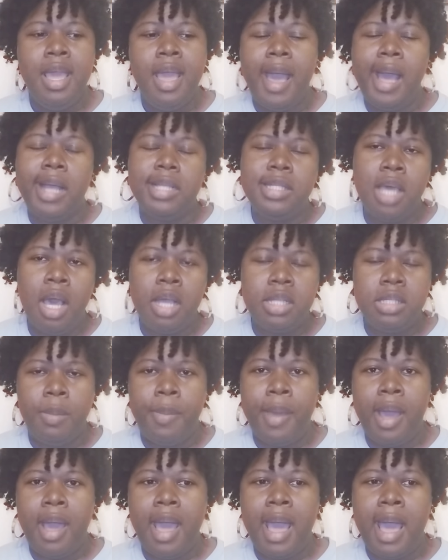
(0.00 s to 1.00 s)
I talked
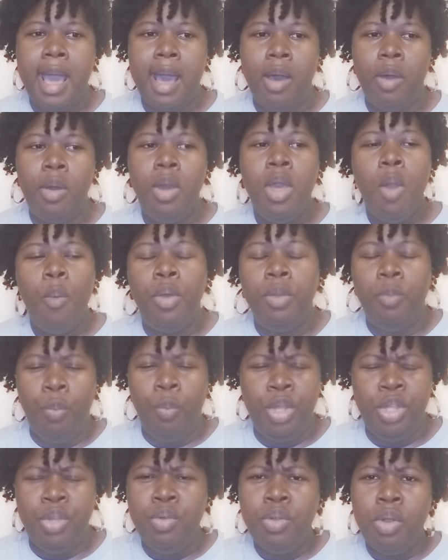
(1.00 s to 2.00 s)
about how
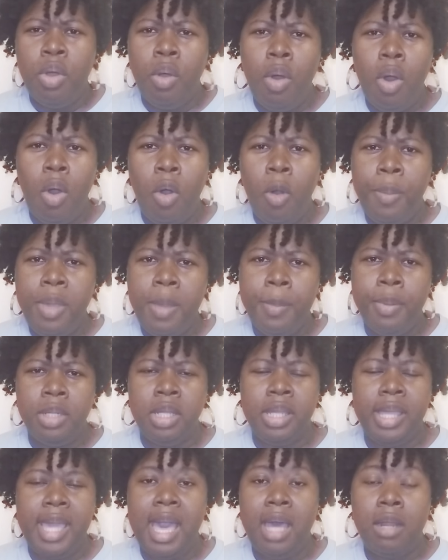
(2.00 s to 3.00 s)
when you don't hold people
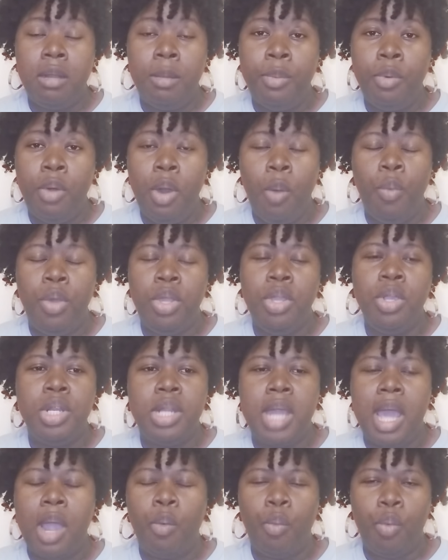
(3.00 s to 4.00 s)
accountable and when you're
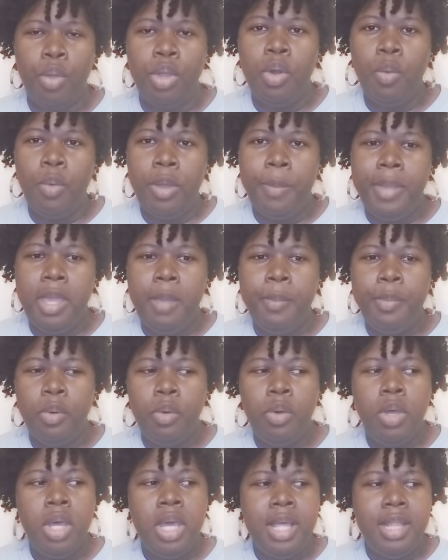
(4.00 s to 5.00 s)
not real with
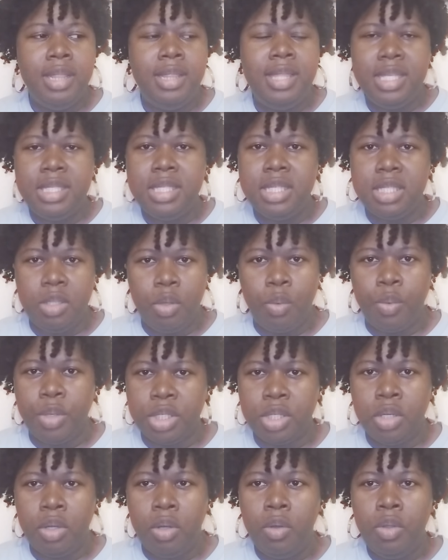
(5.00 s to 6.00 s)
people, this is the
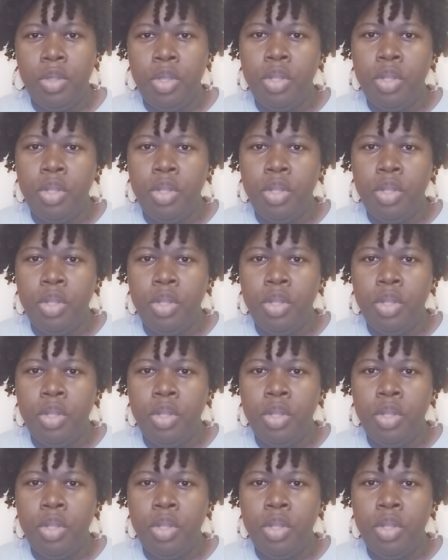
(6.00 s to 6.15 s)
result.